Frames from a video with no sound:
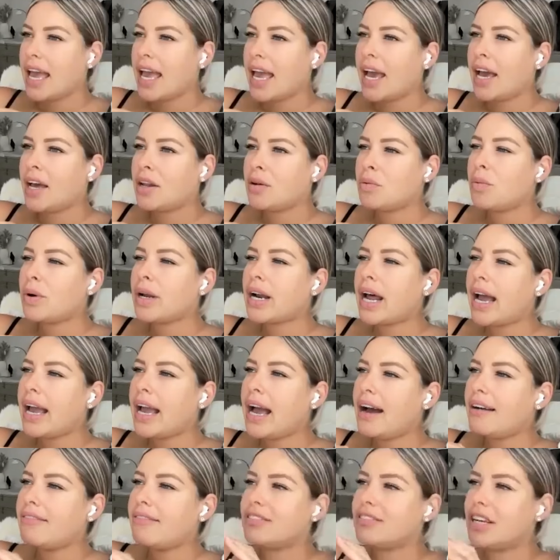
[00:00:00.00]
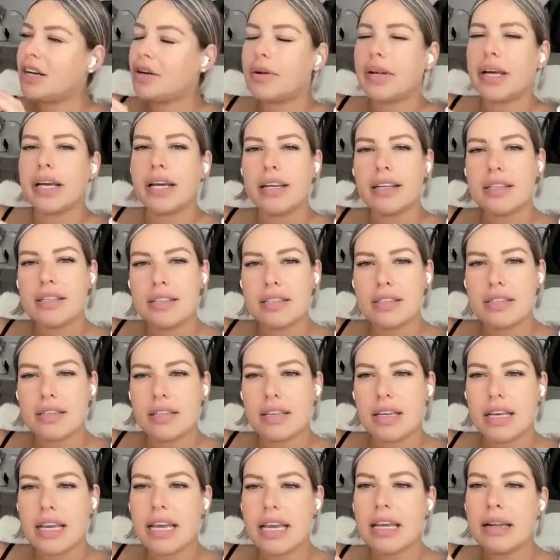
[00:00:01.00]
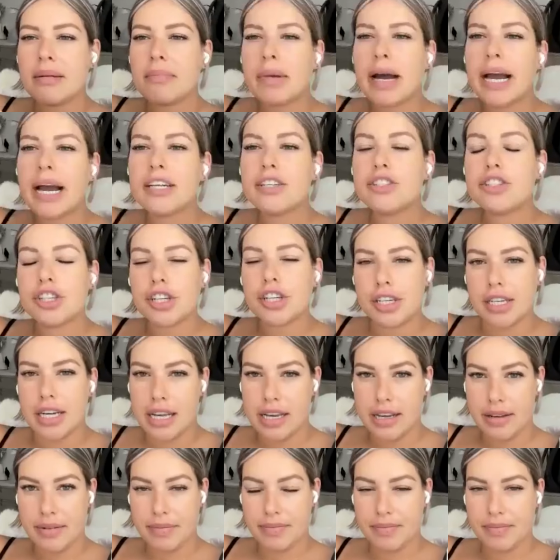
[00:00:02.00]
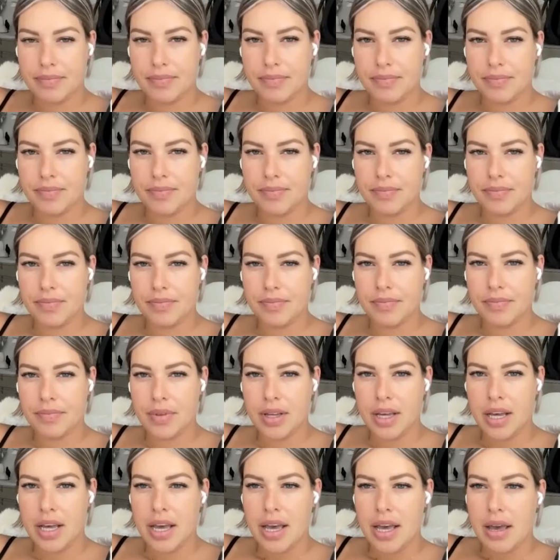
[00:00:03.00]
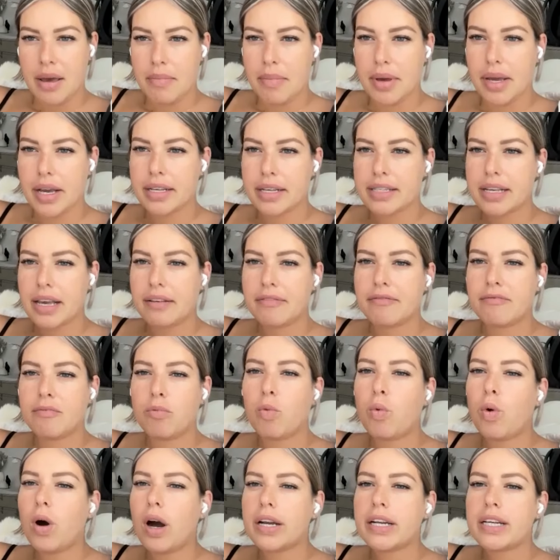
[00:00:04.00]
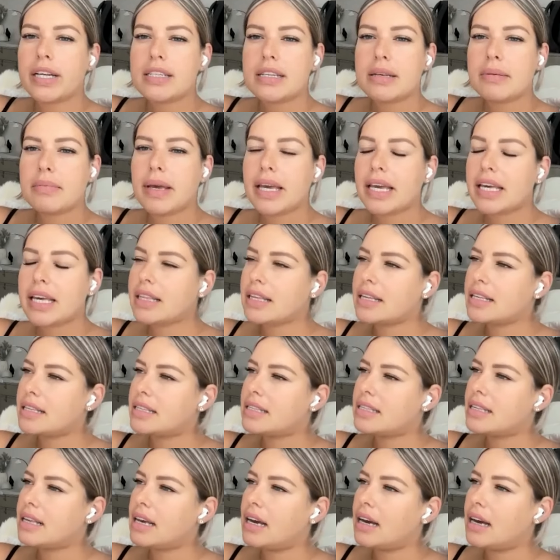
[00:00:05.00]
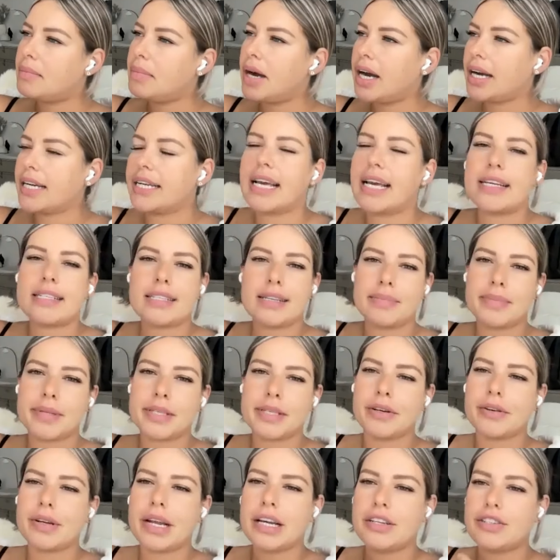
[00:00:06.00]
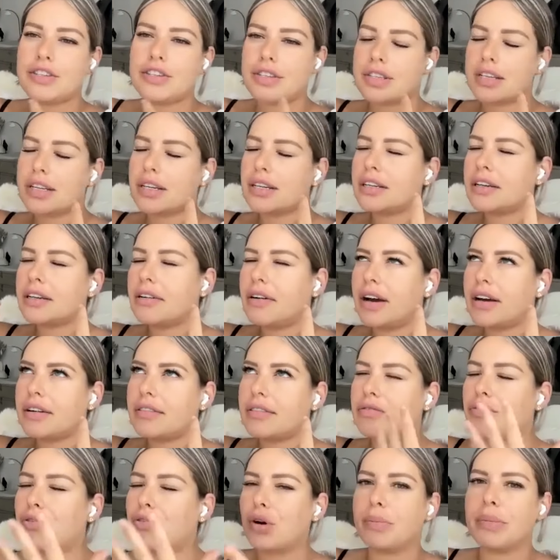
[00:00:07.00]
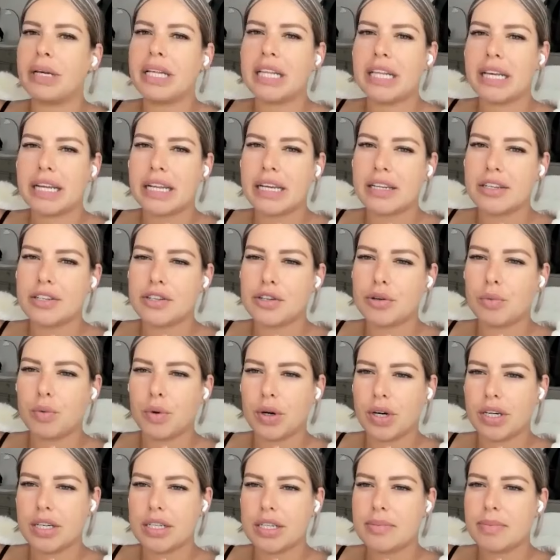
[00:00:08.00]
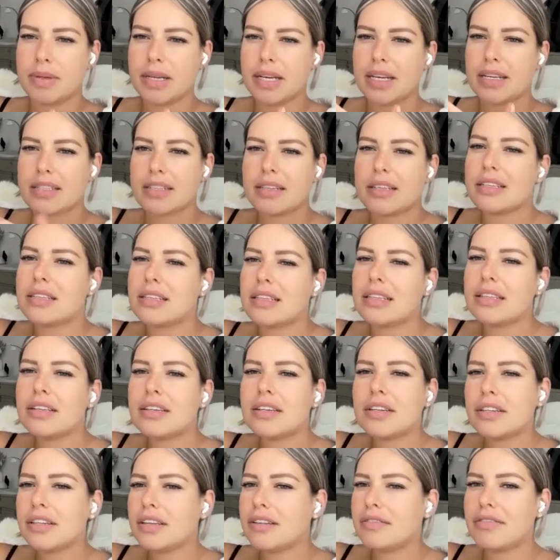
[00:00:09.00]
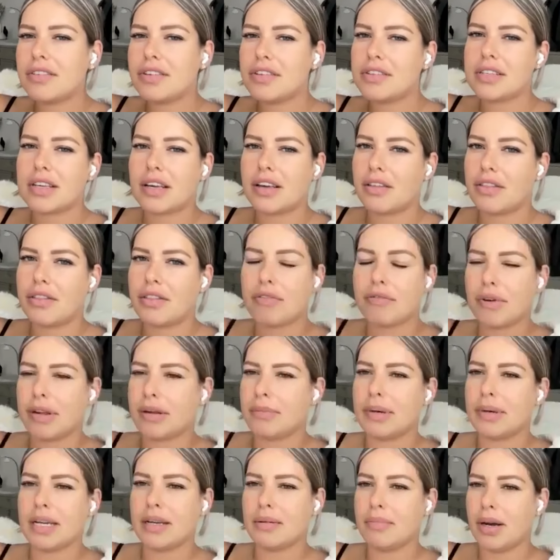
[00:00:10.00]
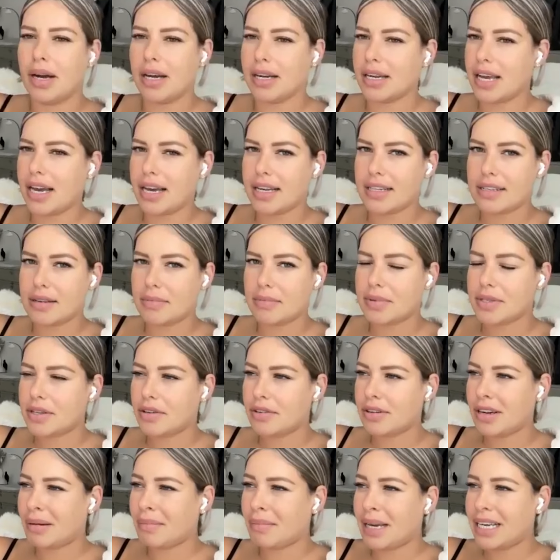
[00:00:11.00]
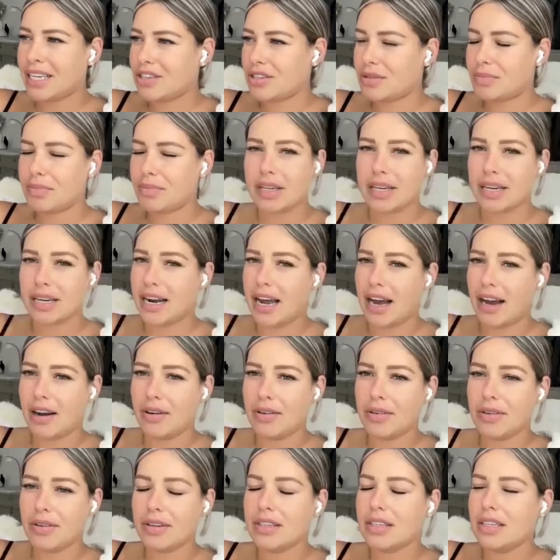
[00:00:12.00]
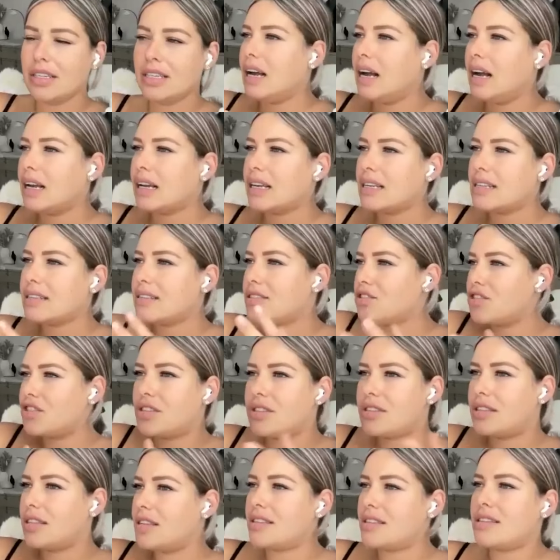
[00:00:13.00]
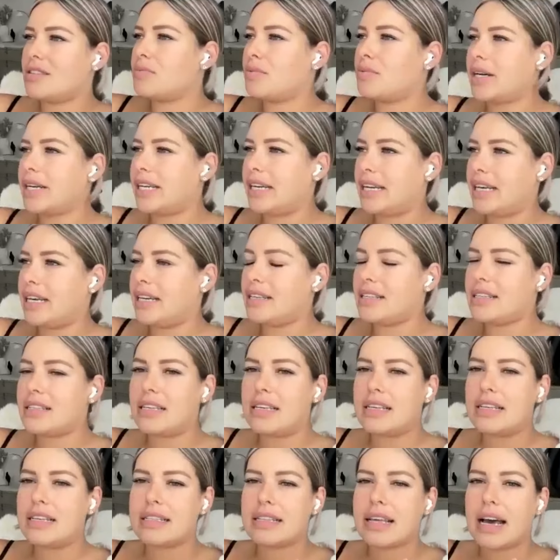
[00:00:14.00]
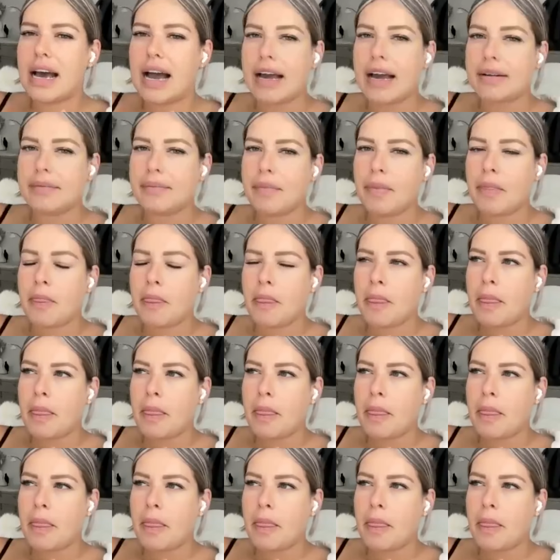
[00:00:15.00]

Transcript: And what I have noticed in my journey, because I've wanted to make this a podcast episode, I just didn't know how to formulate it into words because it literally feels like a three minute podcast episode. I might just put it out because it's just this is what it is is that